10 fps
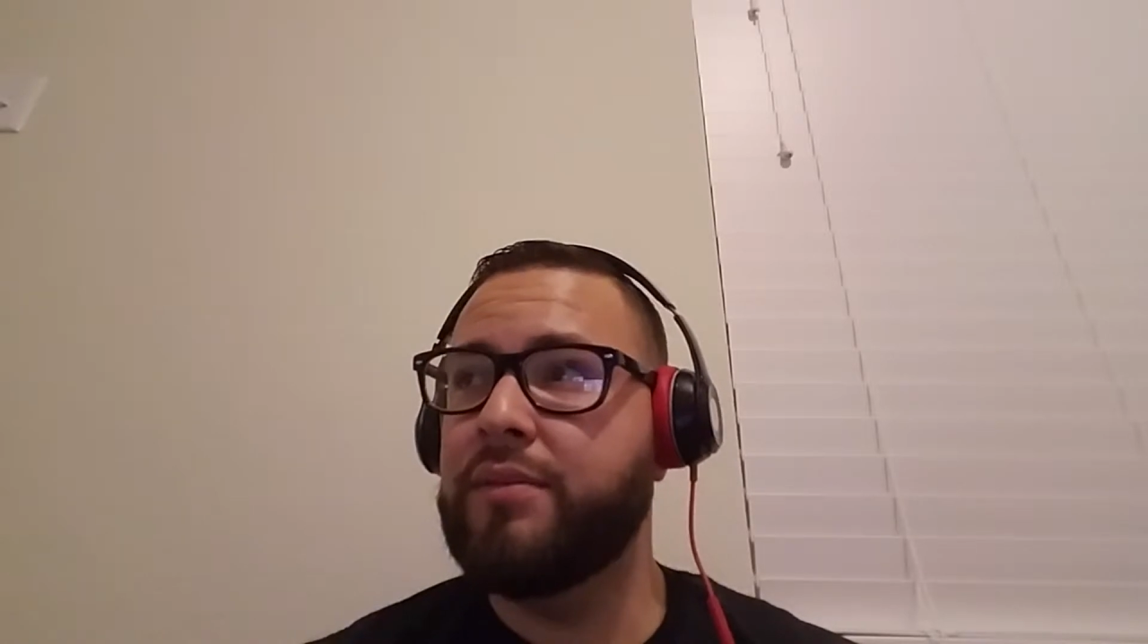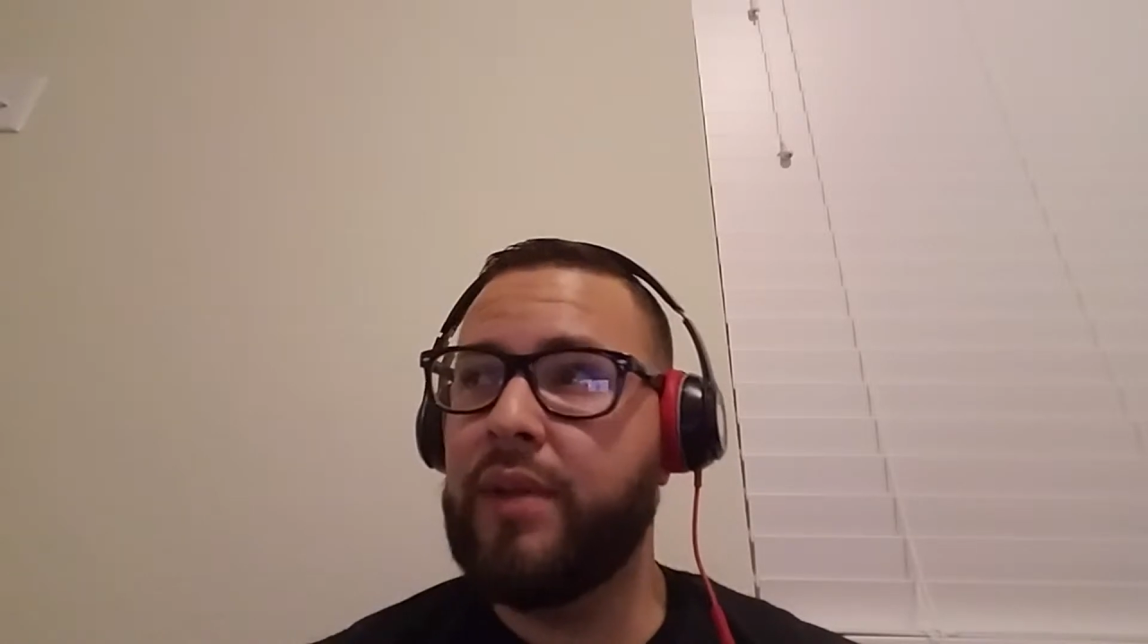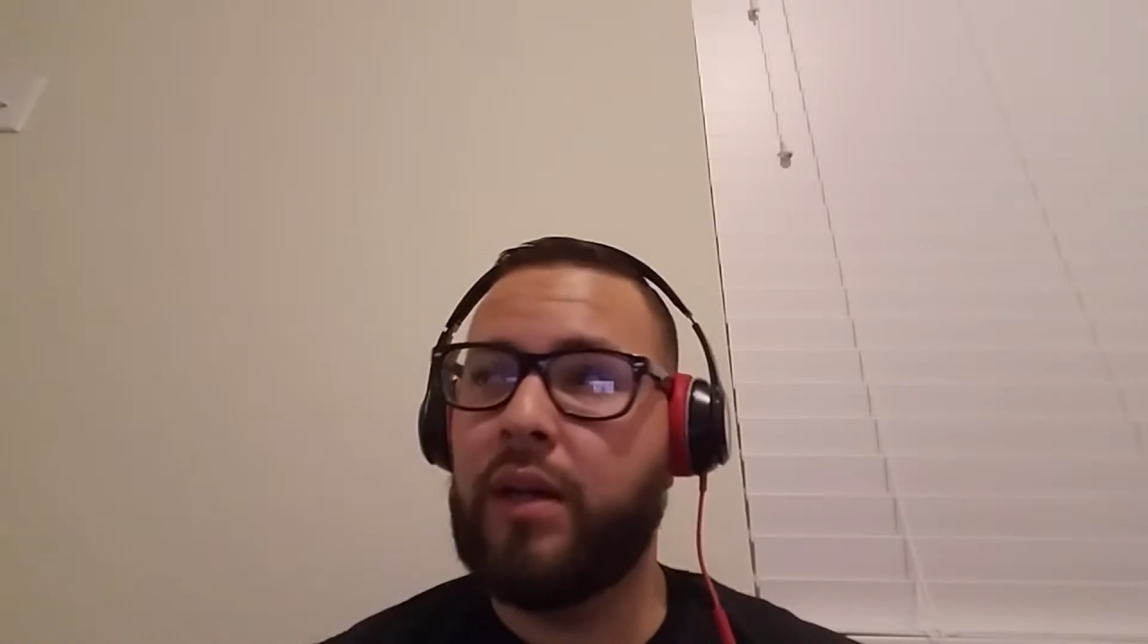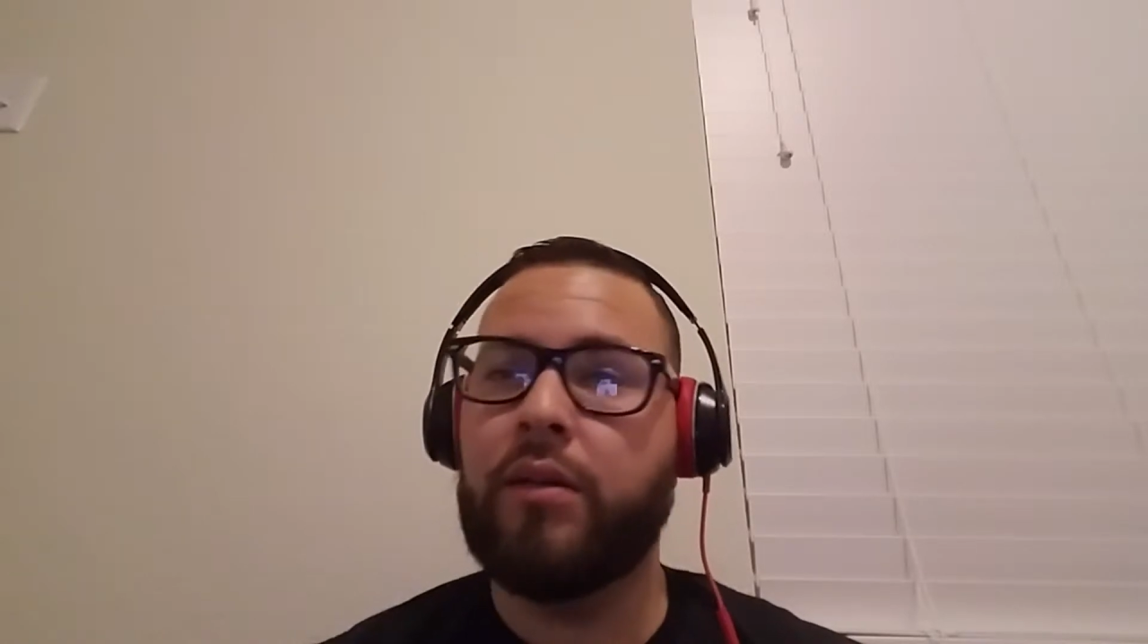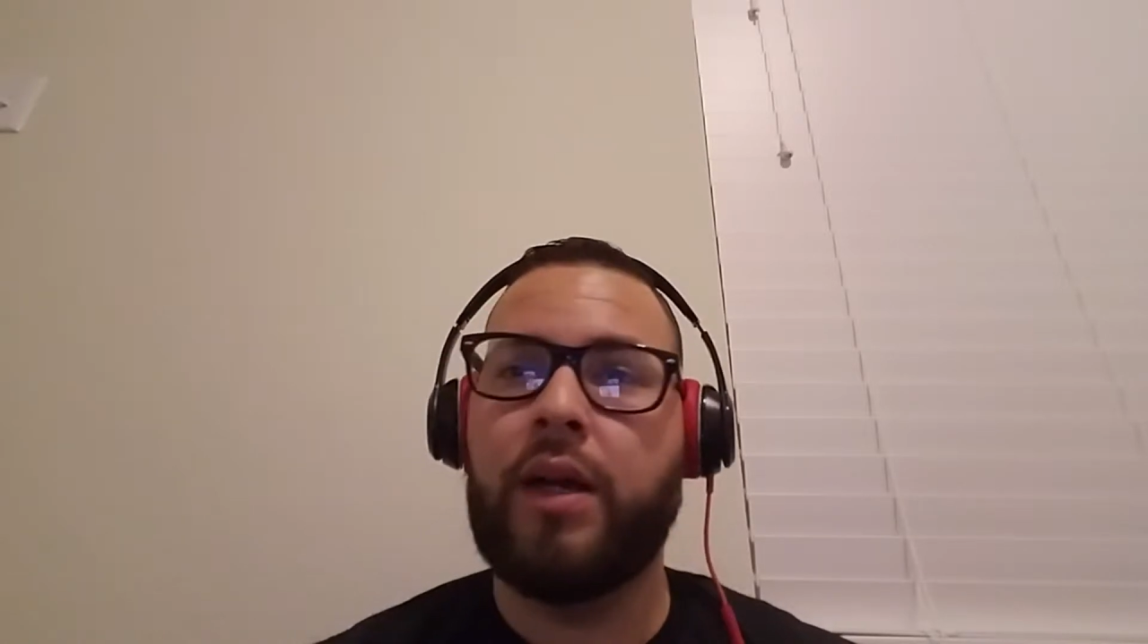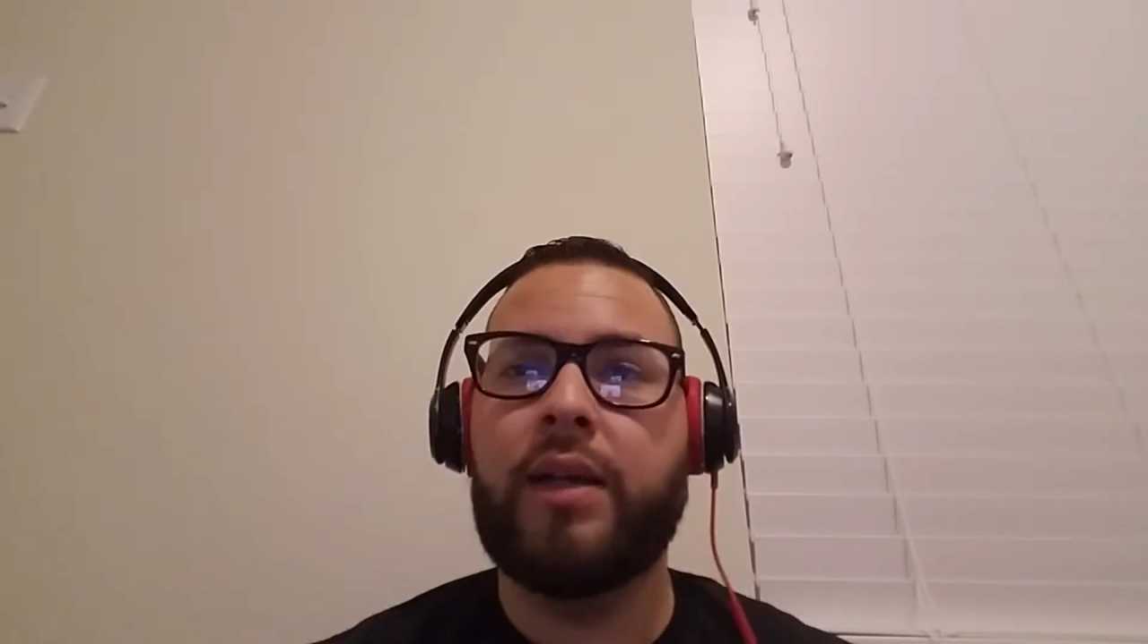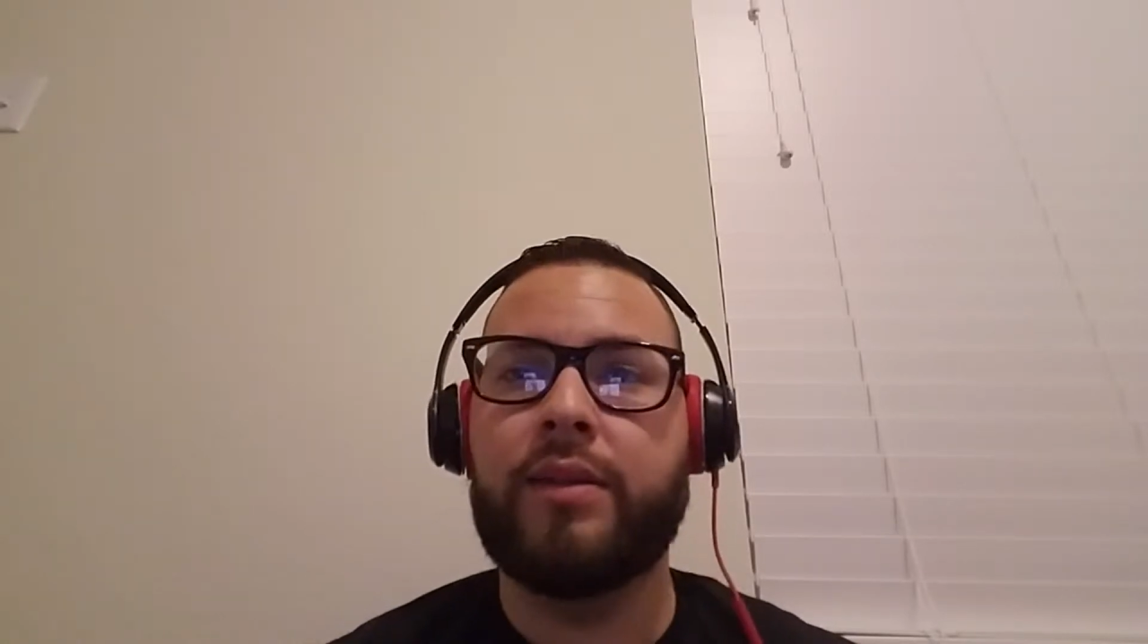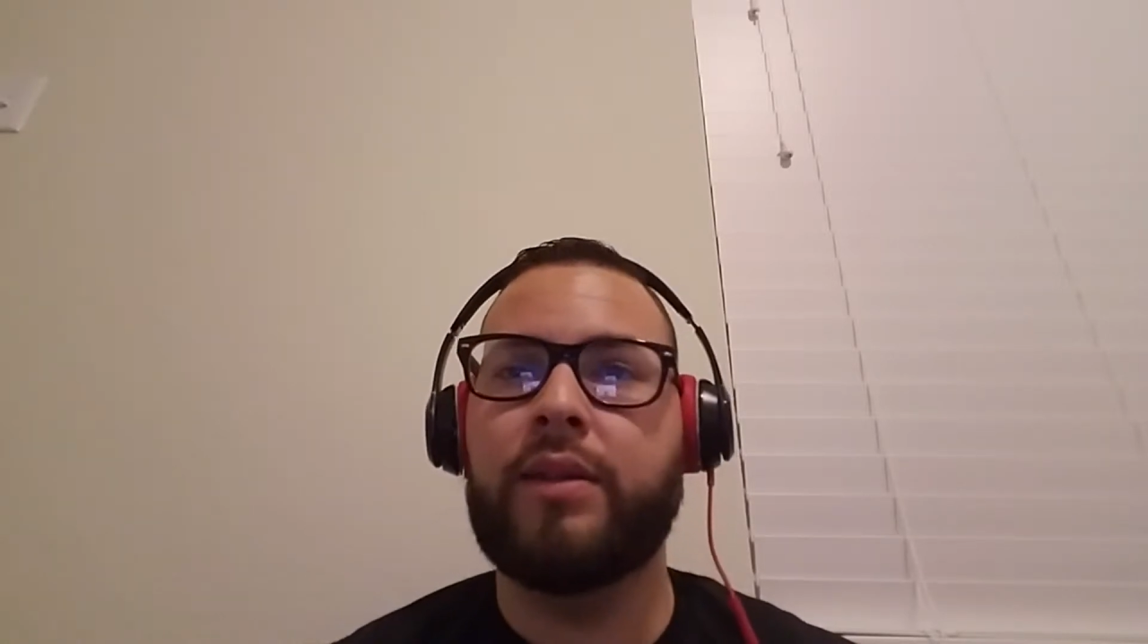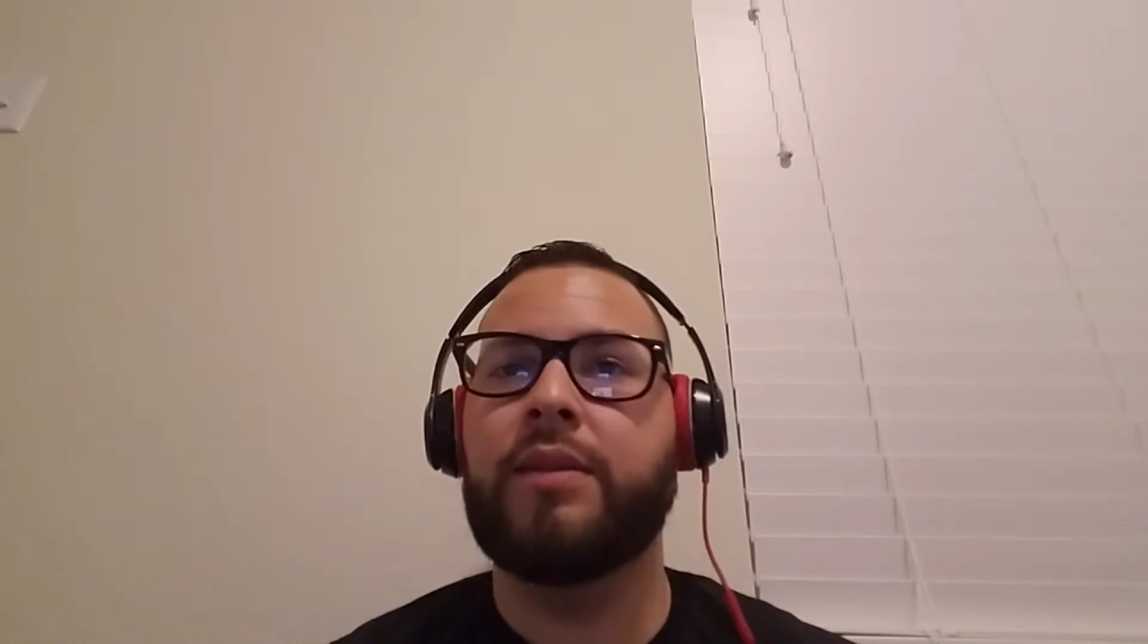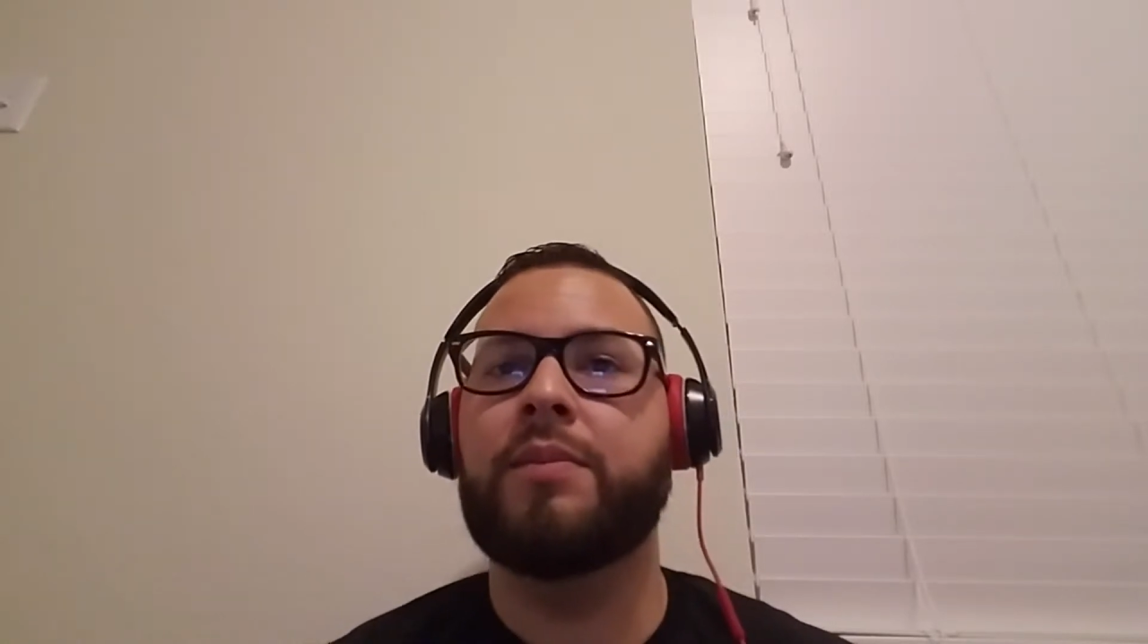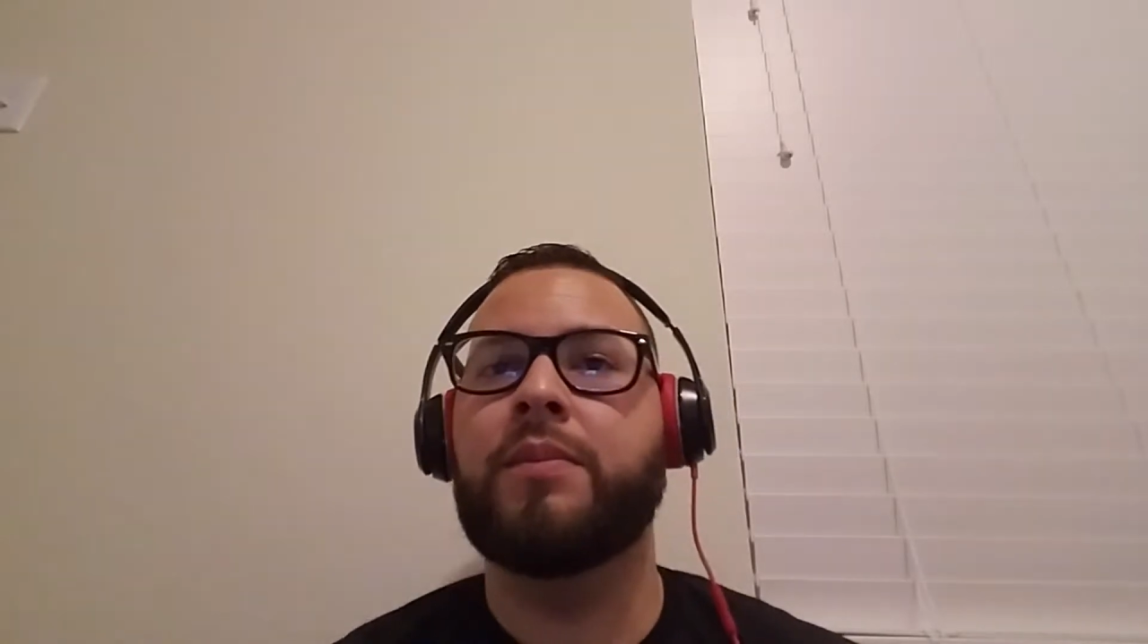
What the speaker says: vowel, consonant,